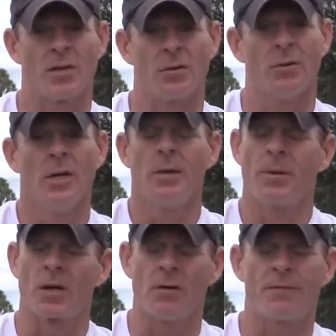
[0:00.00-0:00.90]
you.
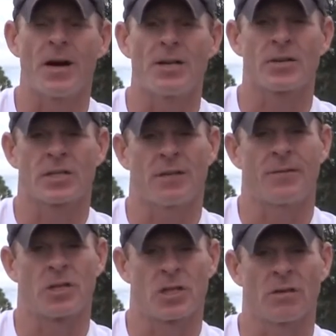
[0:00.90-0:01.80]
But go find
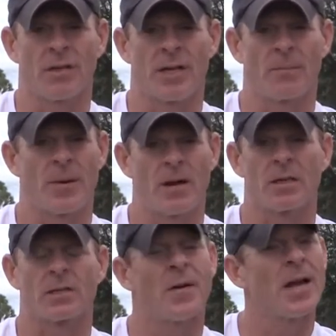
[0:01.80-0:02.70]
yourself a cheerleader.
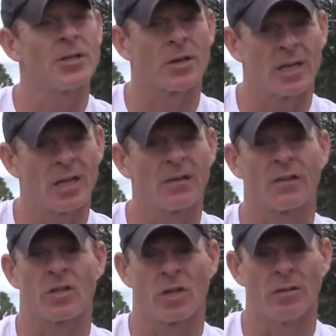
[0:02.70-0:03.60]
Parents, find your
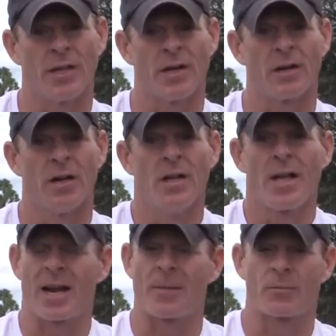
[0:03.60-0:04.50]
kids a cheerleader,
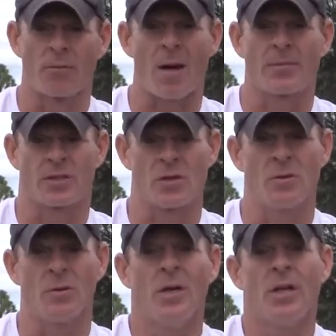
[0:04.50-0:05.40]
and I promise
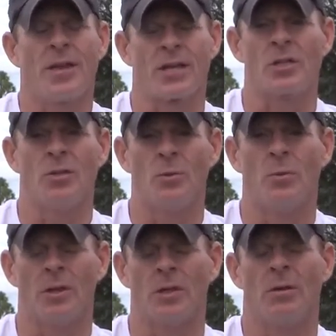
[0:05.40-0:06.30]
you that you
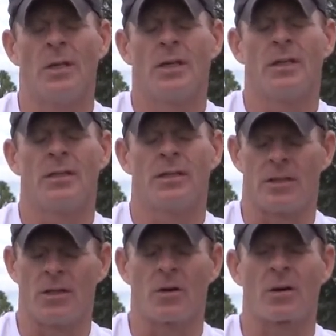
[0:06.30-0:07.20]
will,
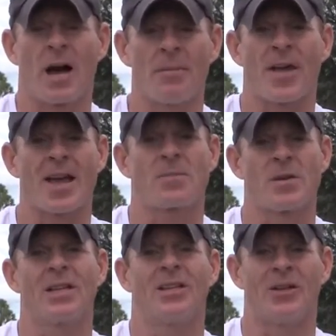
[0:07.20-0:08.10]
come thank
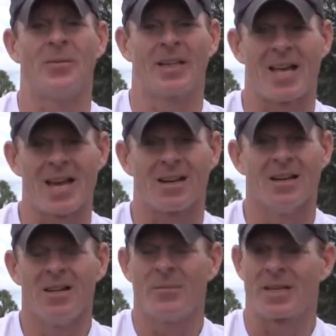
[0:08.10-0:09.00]
me a little bit
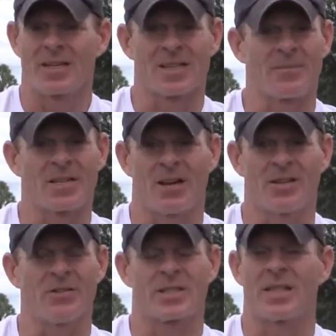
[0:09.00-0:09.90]
later, because I'm
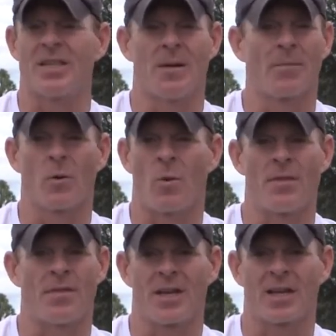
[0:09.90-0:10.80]
telling you, it's the number
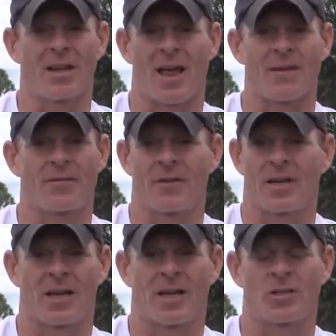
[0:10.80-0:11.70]
one thing in life.
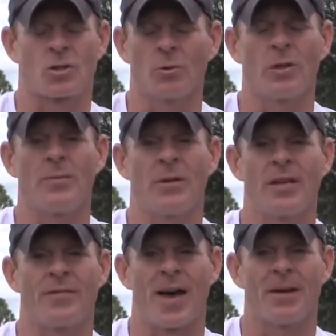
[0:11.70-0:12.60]
And I truly
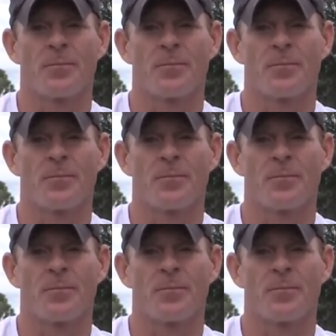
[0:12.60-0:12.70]
believe that.